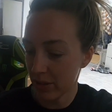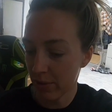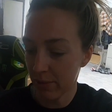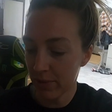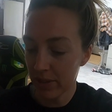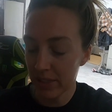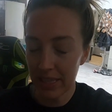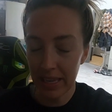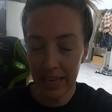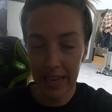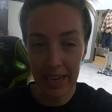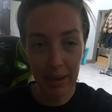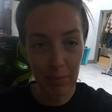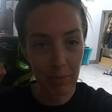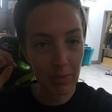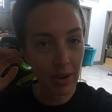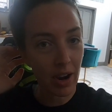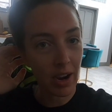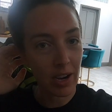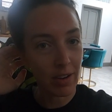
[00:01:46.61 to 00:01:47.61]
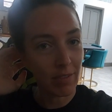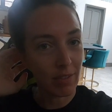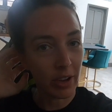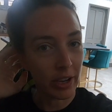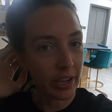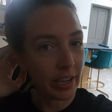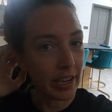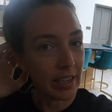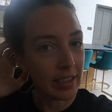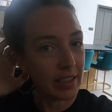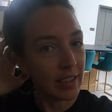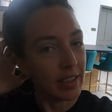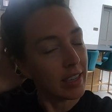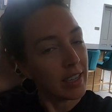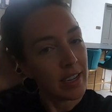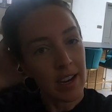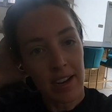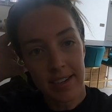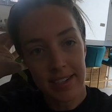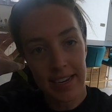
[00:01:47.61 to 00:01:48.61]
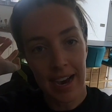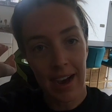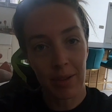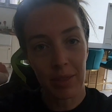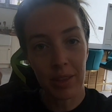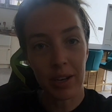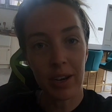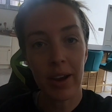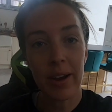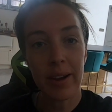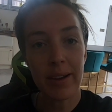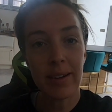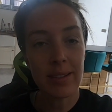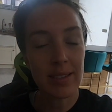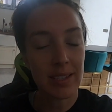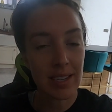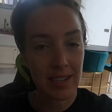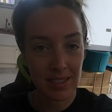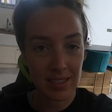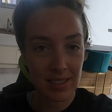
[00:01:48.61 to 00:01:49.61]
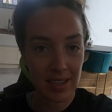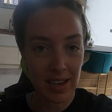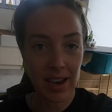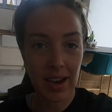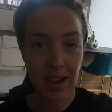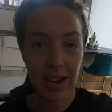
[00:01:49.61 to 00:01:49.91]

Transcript: obviously I'm kind of looking down the nose as